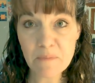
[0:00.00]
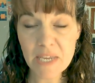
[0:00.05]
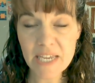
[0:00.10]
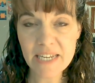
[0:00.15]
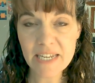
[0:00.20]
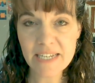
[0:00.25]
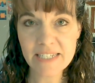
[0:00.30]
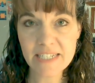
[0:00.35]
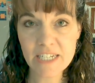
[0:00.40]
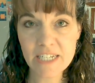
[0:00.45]
be
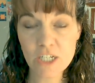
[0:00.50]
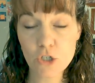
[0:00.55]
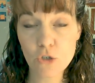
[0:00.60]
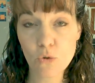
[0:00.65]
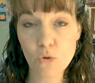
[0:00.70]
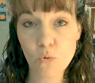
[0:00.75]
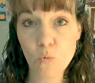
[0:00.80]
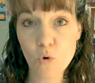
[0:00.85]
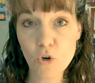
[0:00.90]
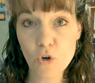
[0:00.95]
an
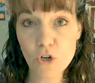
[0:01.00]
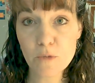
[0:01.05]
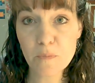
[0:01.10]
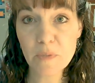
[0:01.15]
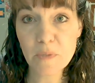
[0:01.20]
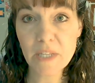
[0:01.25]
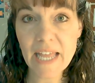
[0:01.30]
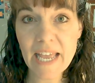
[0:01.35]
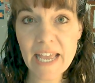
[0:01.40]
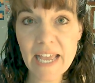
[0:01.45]
intentional
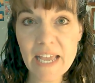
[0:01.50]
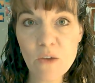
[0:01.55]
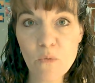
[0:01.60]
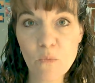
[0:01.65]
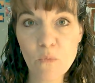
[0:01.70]
wordplay